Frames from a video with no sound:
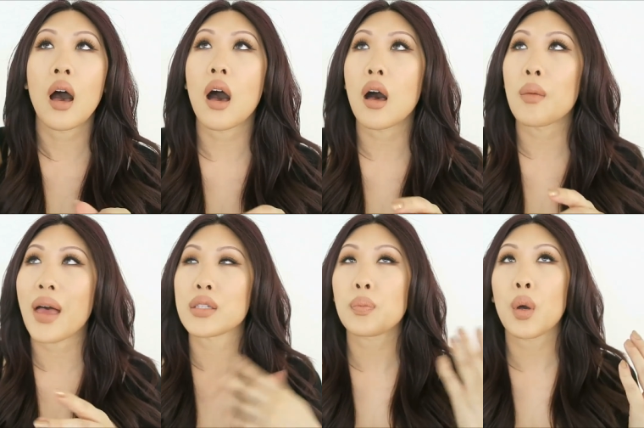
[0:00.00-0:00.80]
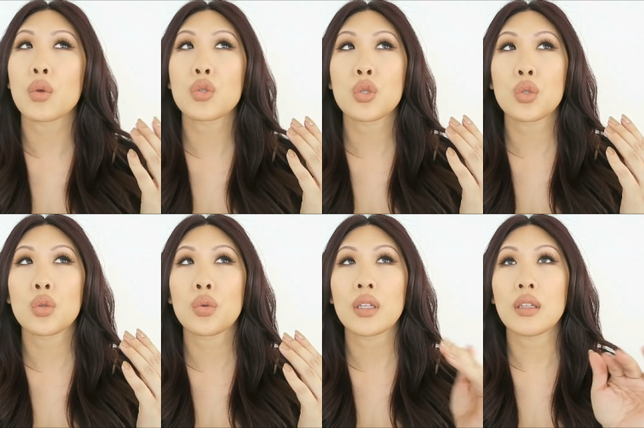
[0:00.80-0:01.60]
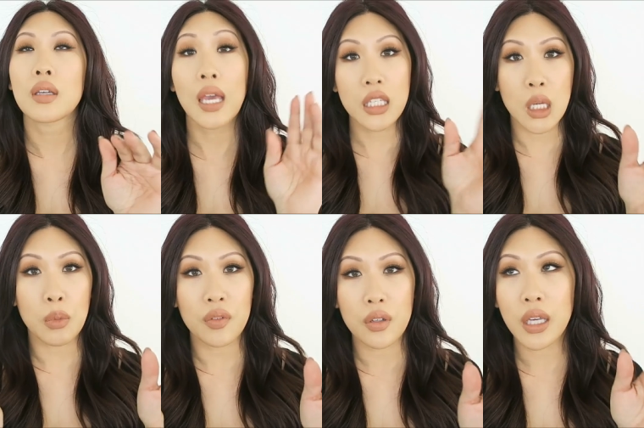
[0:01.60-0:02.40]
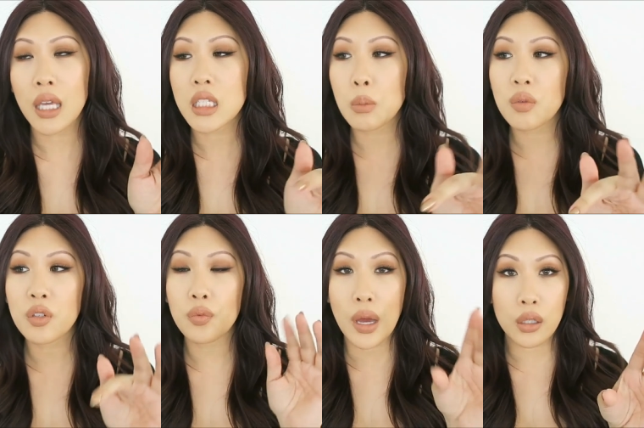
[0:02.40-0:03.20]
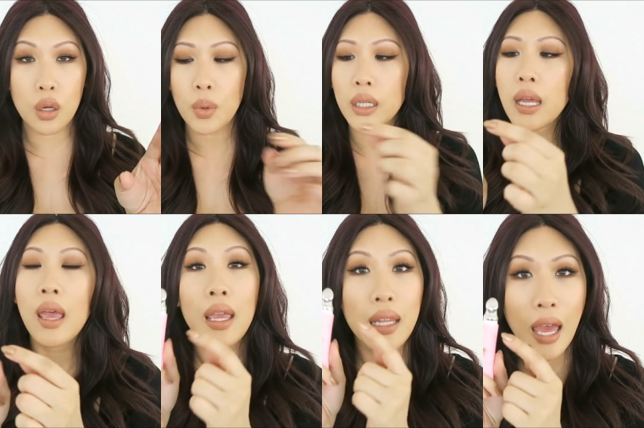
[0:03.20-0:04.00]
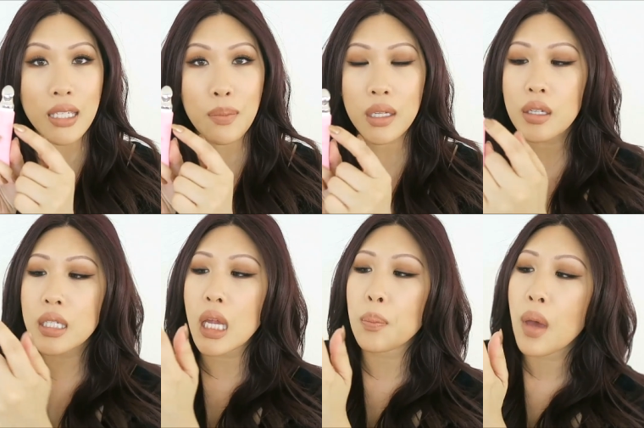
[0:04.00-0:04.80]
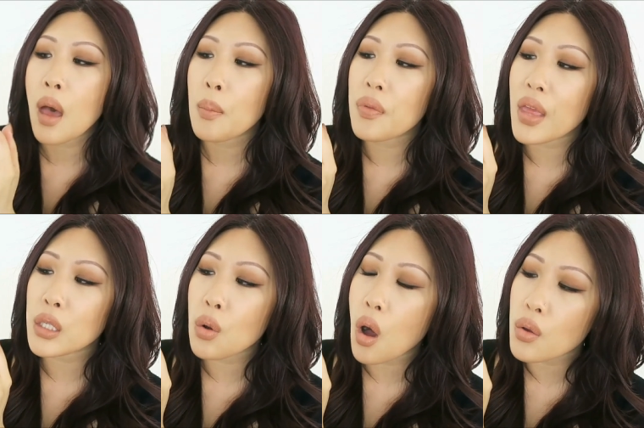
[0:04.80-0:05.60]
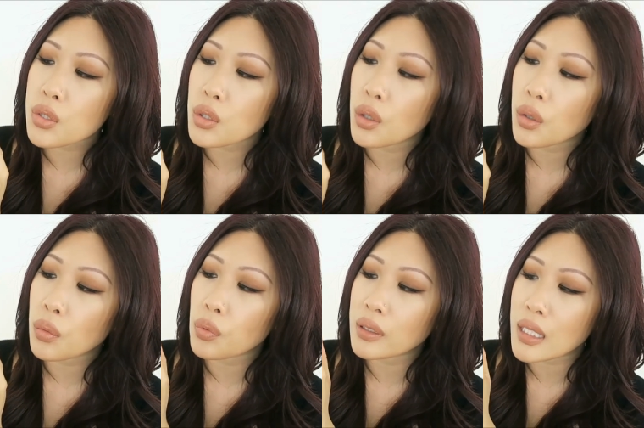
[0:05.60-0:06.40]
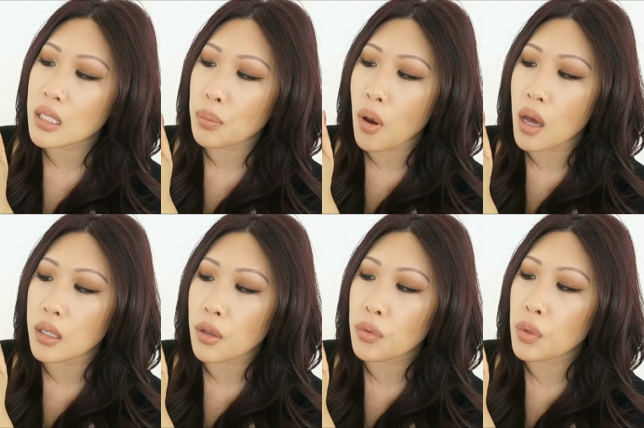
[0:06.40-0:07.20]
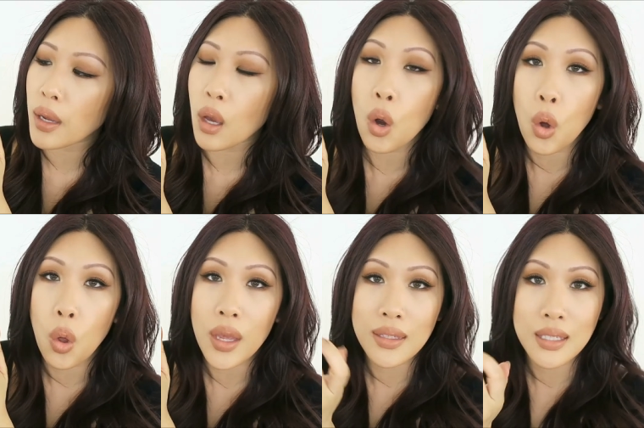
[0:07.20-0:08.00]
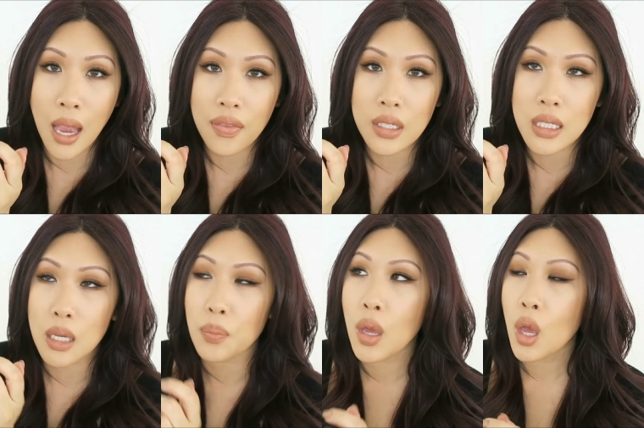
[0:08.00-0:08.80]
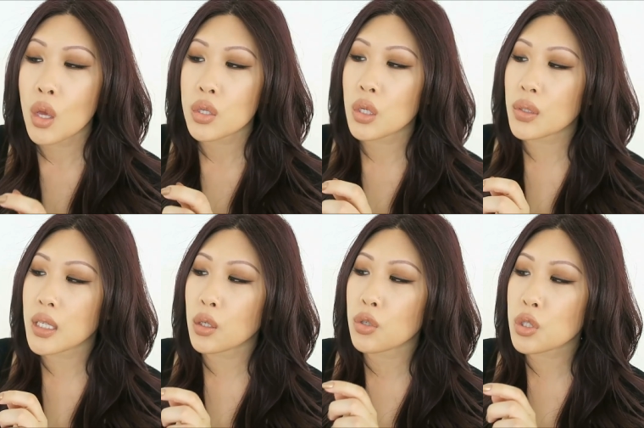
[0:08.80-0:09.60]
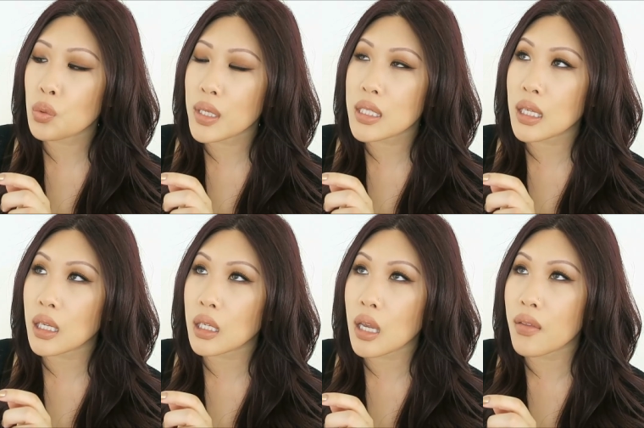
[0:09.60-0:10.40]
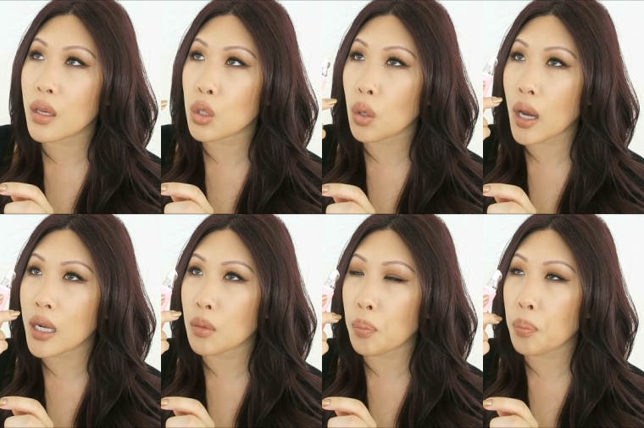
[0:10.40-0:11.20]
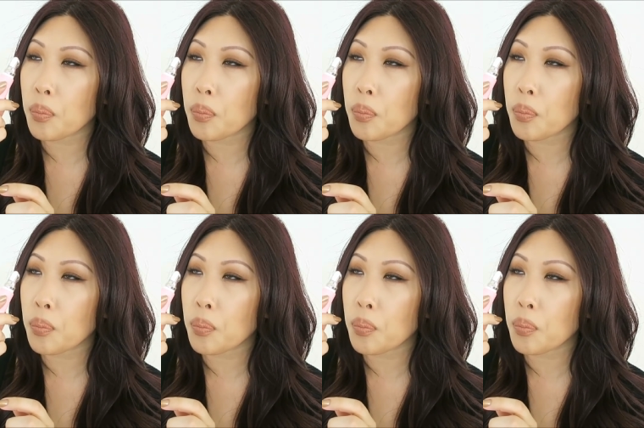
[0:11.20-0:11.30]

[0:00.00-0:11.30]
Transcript: um, as opposed to the Kate Somerville, the Kate Somerville retinol one, it has a metal tip, but then you also release the product through a hole inside the tip. So it's like you're squeezing and then you're kind of